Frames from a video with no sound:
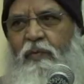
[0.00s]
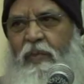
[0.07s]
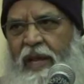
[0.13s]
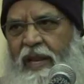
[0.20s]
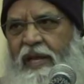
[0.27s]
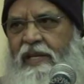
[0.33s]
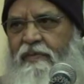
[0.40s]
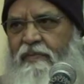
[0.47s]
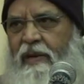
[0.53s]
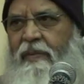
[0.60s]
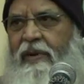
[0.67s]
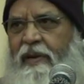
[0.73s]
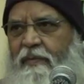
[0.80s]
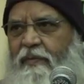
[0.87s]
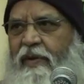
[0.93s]
spellings may
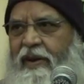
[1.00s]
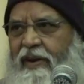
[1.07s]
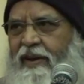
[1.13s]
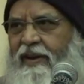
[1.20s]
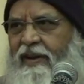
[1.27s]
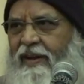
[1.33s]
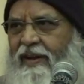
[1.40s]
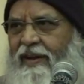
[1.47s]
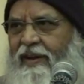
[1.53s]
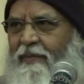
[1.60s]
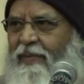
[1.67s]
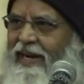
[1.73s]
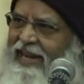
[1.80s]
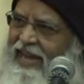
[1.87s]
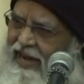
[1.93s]
be different,
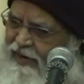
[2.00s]
but they